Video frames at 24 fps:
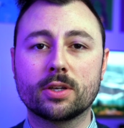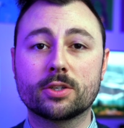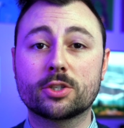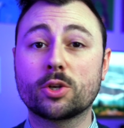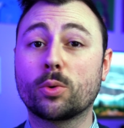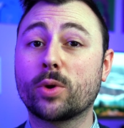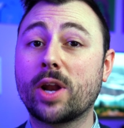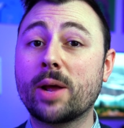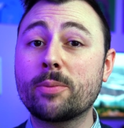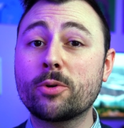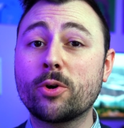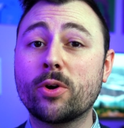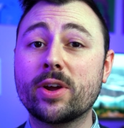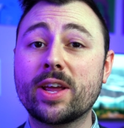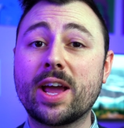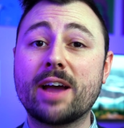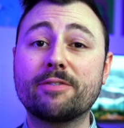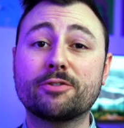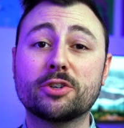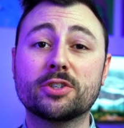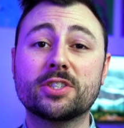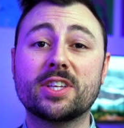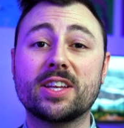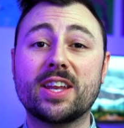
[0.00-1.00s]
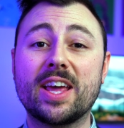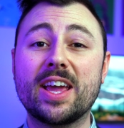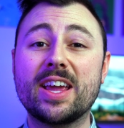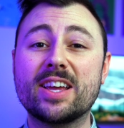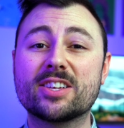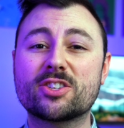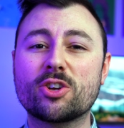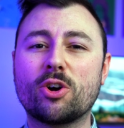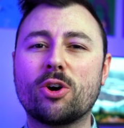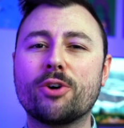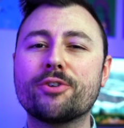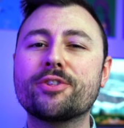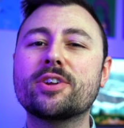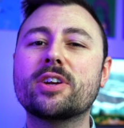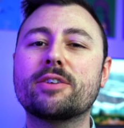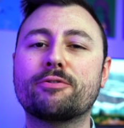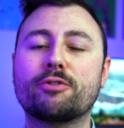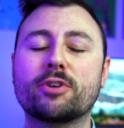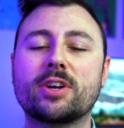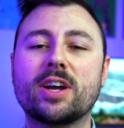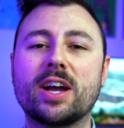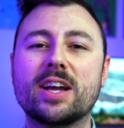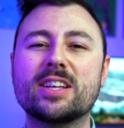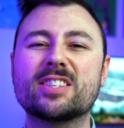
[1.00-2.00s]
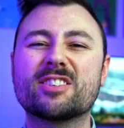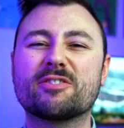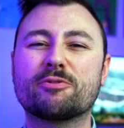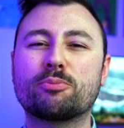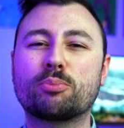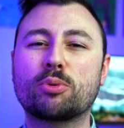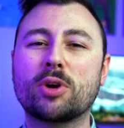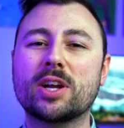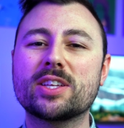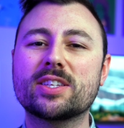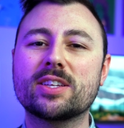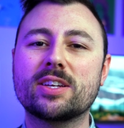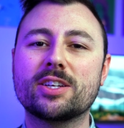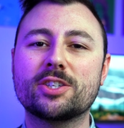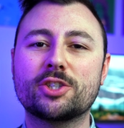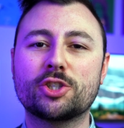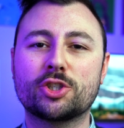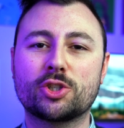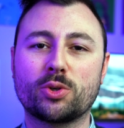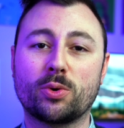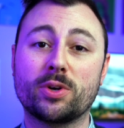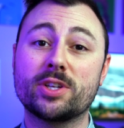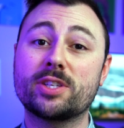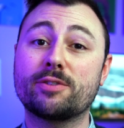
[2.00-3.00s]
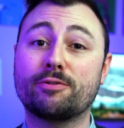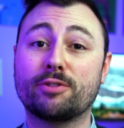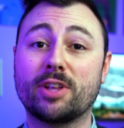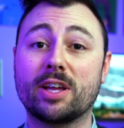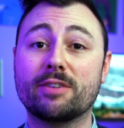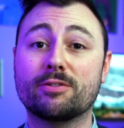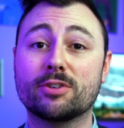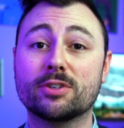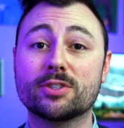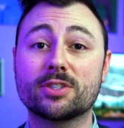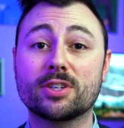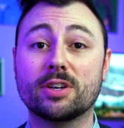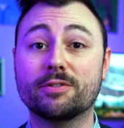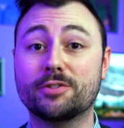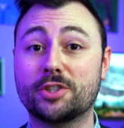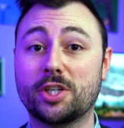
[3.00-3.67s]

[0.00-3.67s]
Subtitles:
So what I'm going after today is all the different kinds of President's Choice flavors of